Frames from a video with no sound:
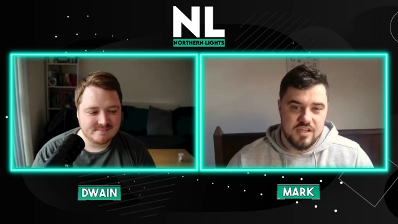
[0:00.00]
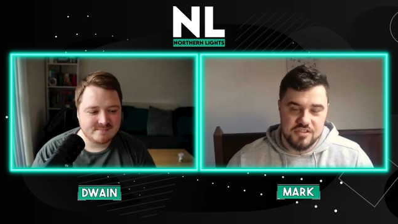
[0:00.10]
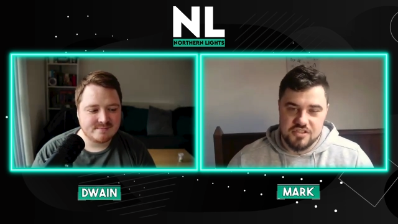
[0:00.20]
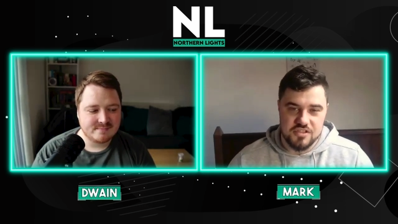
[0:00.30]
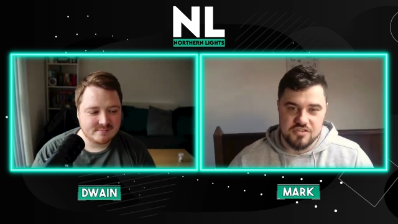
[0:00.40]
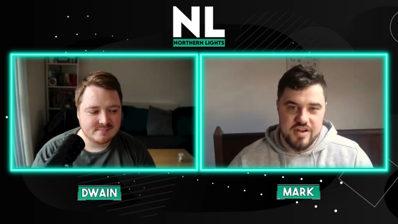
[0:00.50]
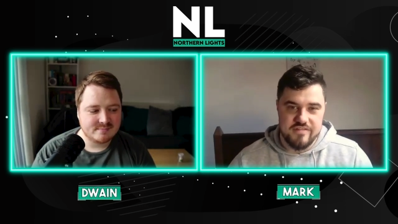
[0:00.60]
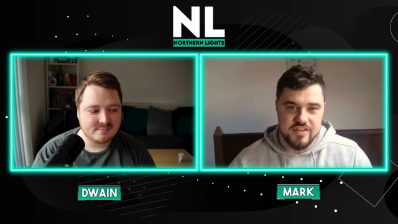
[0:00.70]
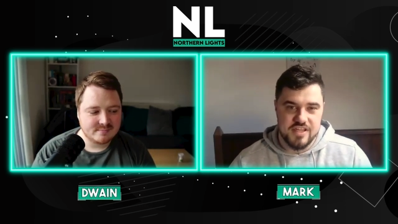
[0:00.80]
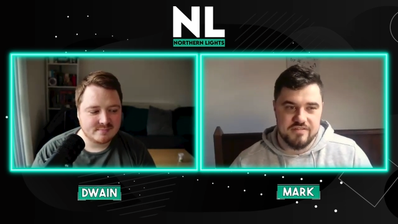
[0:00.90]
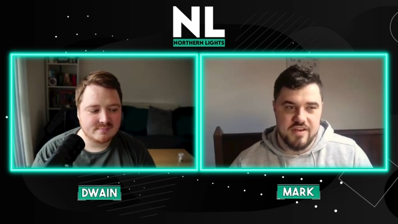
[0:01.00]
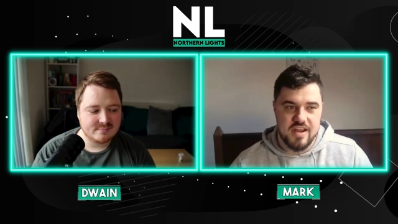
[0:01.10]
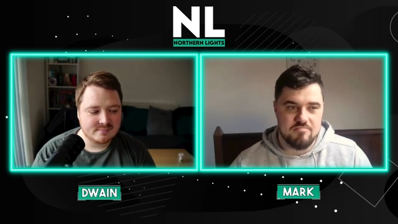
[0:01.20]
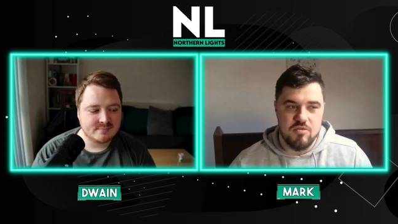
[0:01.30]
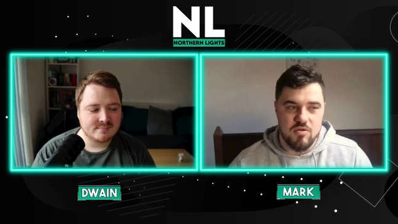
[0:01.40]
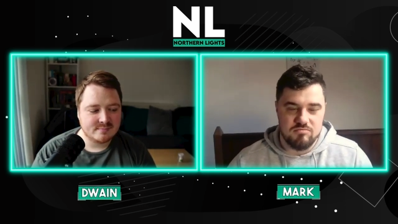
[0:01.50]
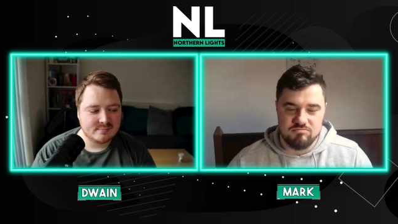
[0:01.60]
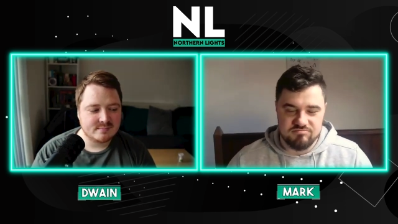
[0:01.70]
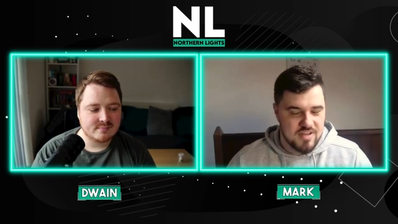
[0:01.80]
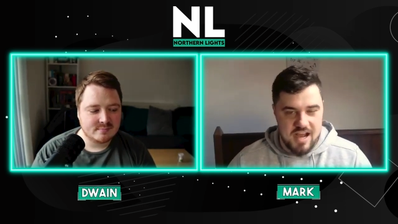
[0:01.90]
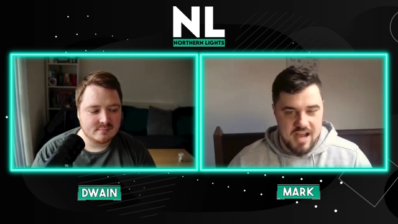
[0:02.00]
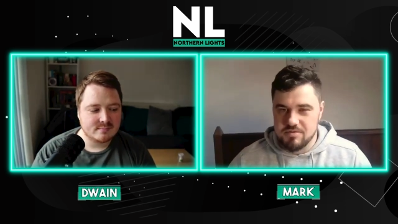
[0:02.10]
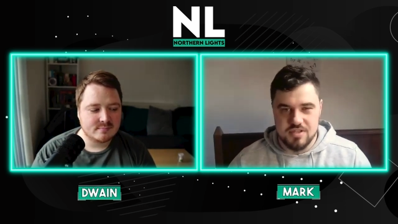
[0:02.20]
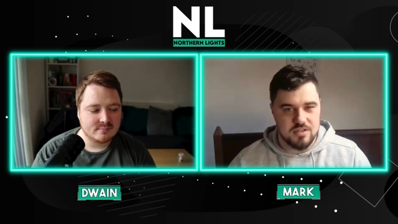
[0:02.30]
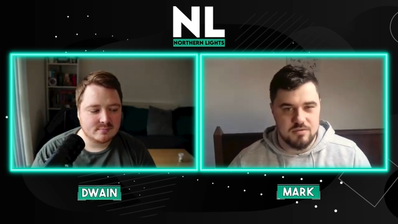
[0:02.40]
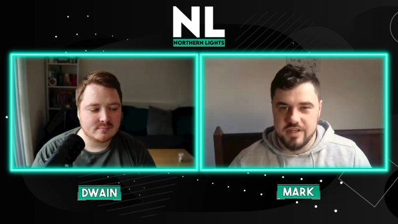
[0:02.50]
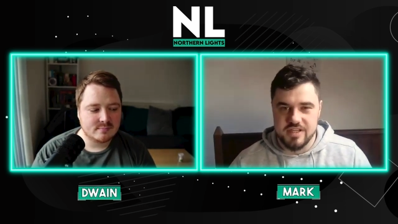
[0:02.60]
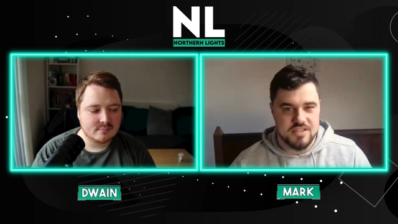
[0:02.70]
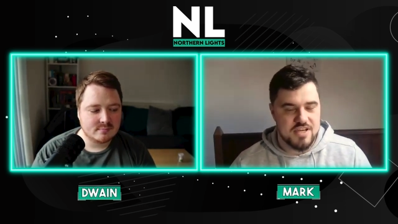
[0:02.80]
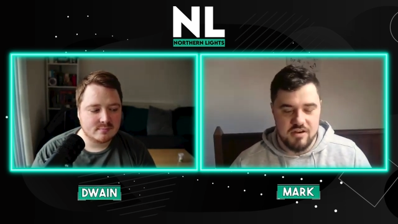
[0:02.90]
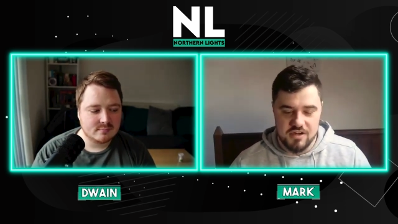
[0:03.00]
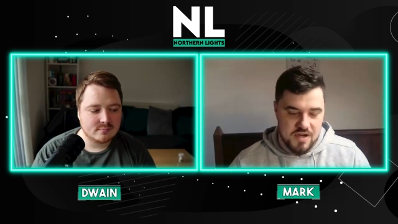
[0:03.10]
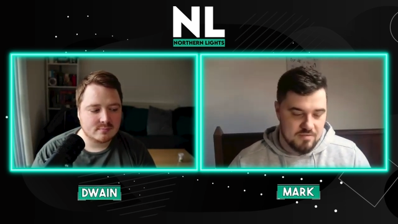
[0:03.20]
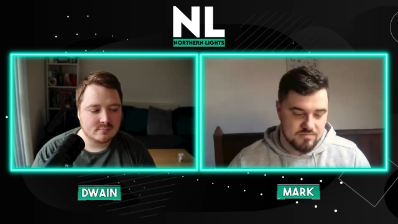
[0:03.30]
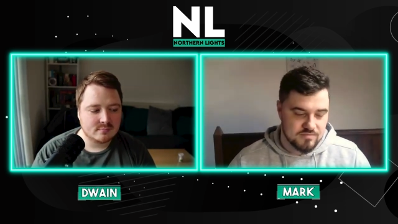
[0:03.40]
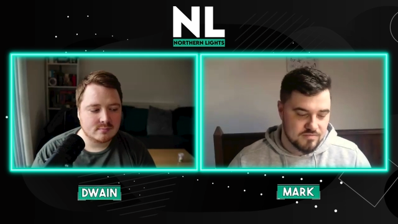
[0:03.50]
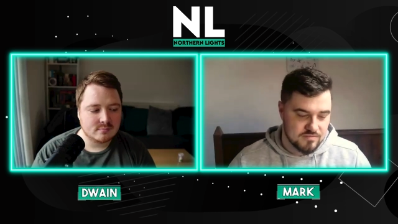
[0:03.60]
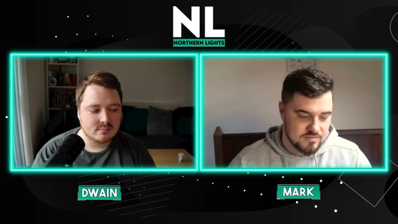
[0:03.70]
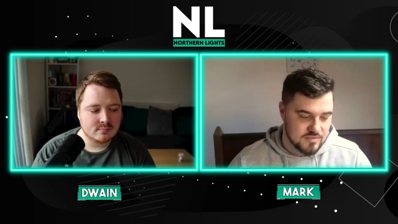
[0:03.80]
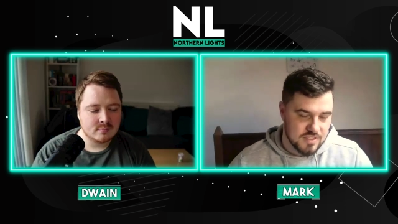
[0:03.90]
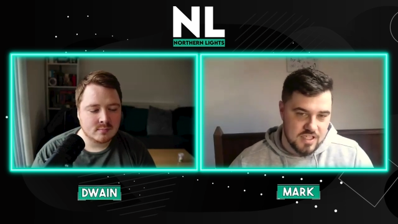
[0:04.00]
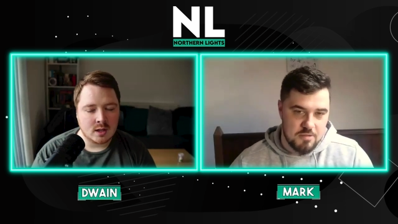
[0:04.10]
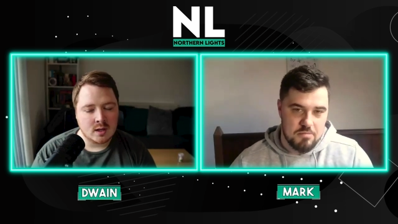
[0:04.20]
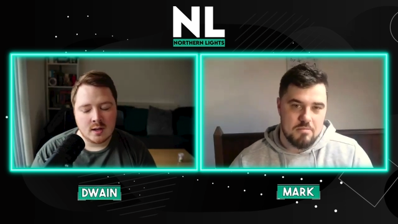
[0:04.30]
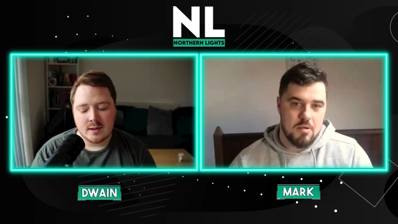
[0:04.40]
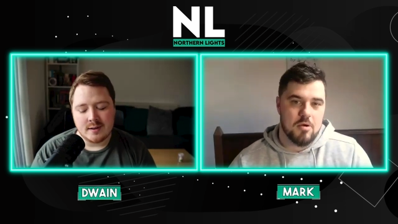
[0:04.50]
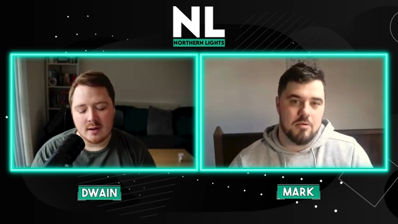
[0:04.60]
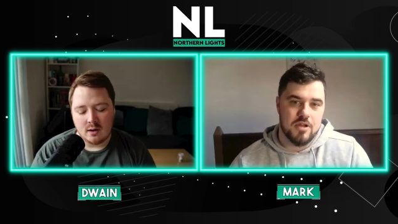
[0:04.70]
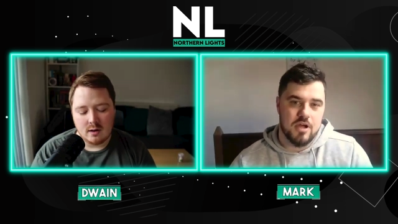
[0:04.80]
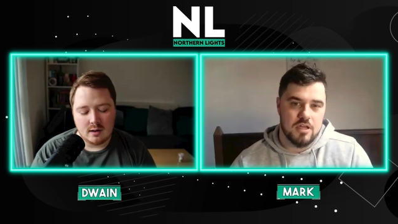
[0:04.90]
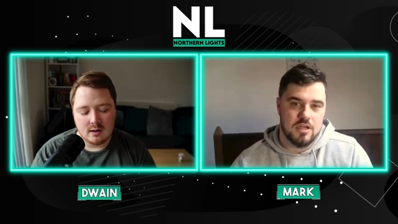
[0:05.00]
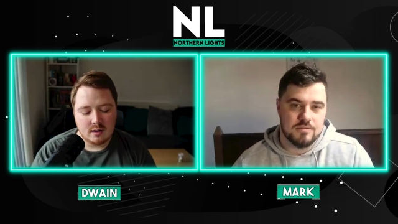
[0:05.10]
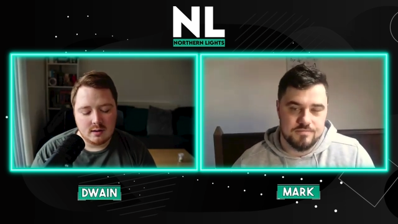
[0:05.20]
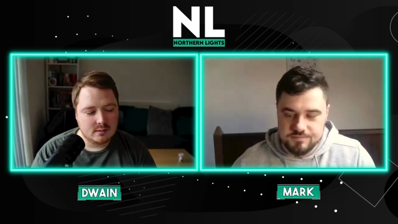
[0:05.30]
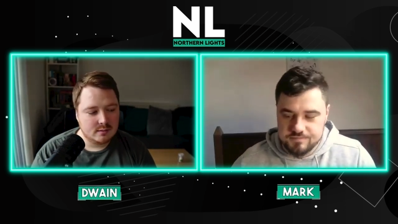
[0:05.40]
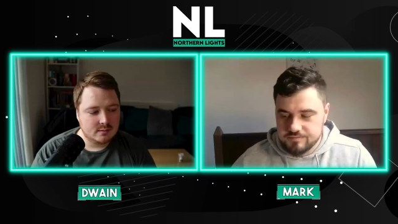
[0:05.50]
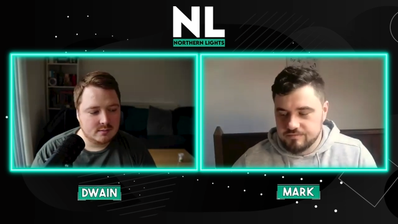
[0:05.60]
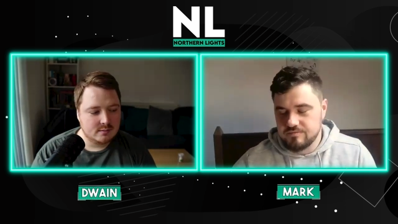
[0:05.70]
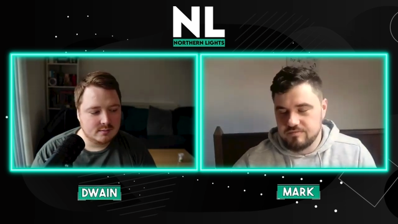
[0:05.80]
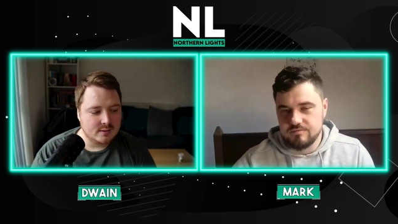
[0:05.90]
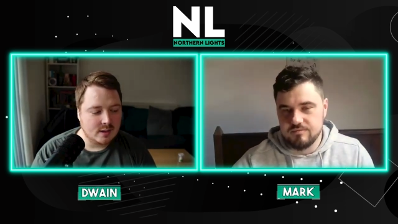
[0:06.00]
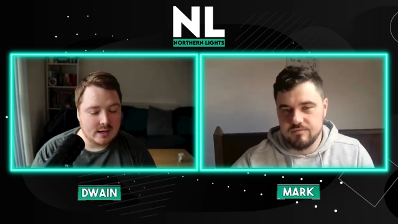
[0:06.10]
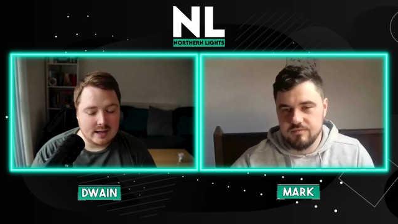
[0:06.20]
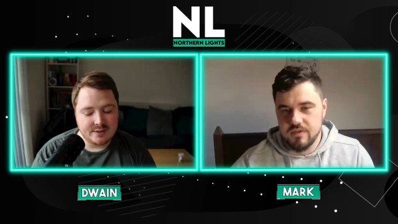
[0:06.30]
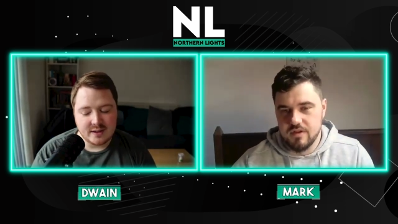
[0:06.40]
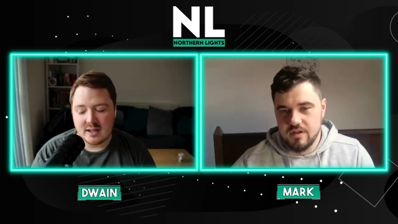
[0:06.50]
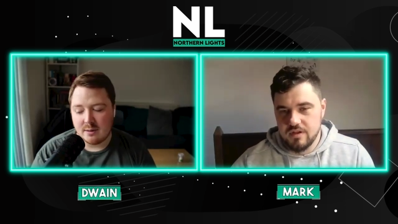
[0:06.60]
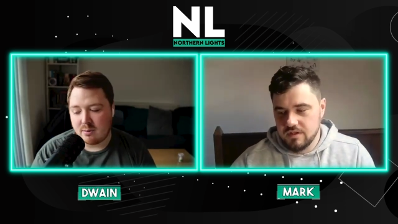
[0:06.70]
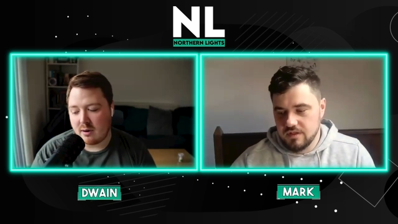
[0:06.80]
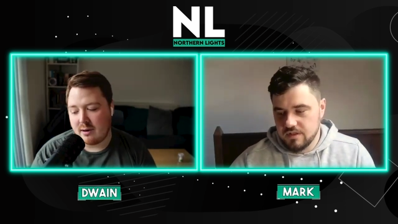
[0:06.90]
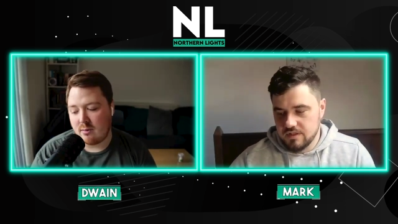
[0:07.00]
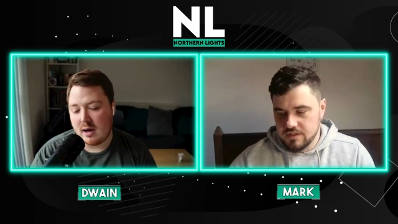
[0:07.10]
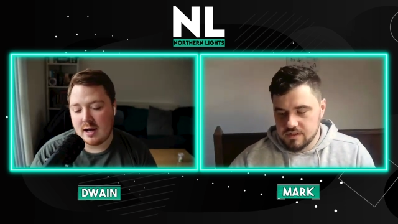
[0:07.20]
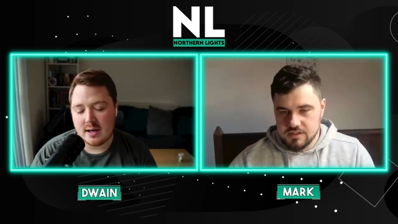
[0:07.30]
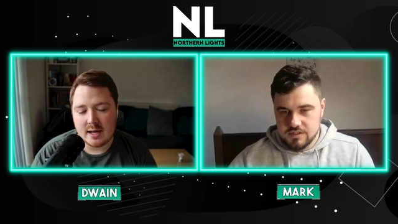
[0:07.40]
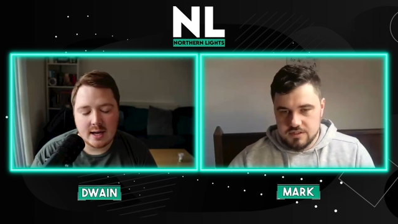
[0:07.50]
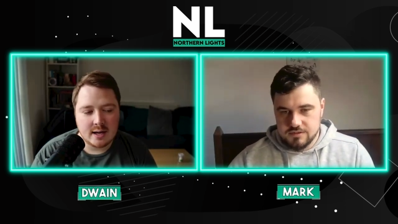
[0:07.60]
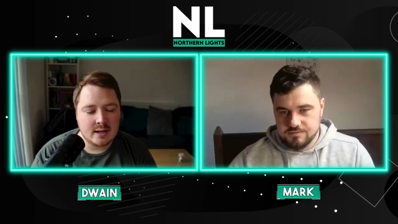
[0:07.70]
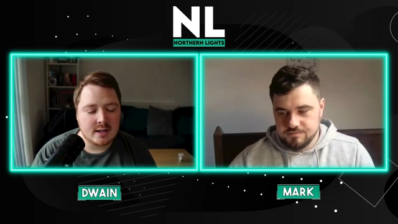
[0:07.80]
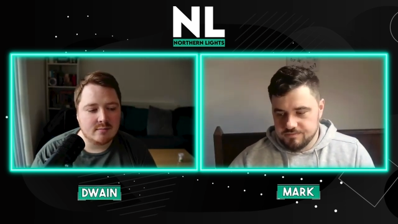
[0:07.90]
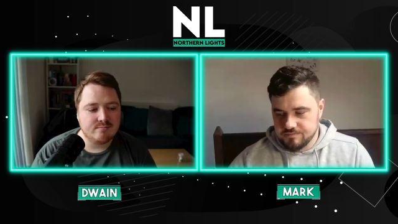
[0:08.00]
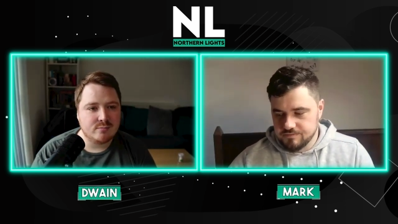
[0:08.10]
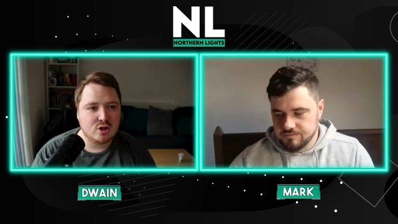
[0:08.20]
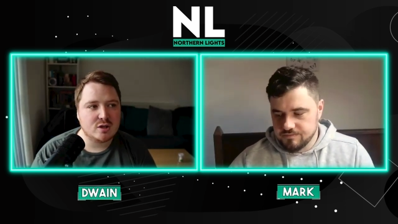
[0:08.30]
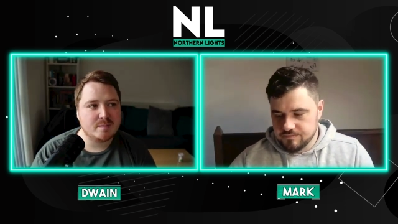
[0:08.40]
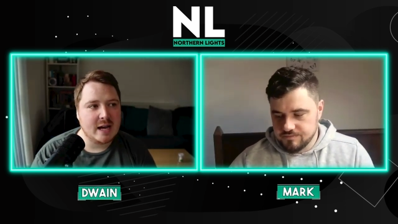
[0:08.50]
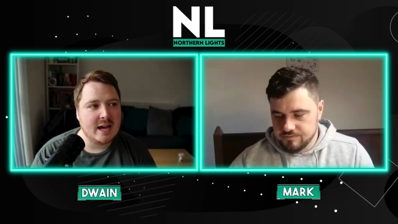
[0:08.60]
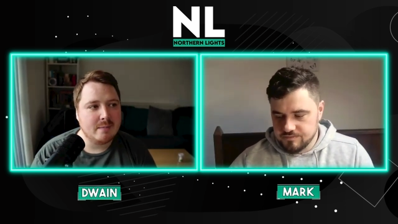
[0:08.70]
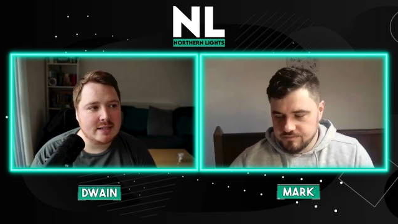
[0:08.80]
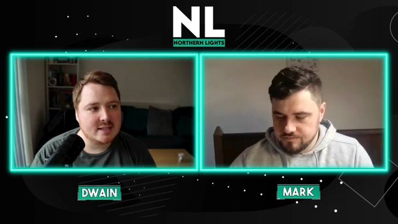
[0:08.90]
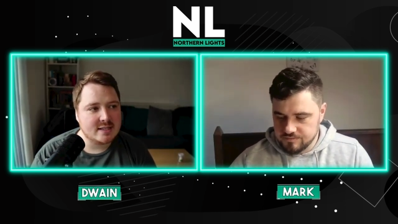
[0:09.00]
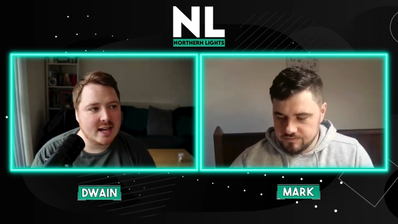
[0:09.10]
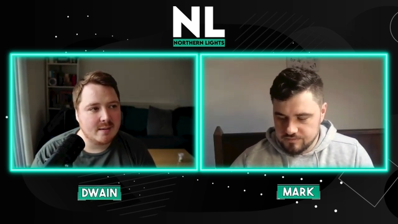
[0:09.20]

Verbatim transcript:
Speaker 1: and just go straight for this fight. But absolutely, it's not going to happen. I'll bet my no, ball.
Speaker 2: Well, I think you're probably right, and it and it does pain me to say it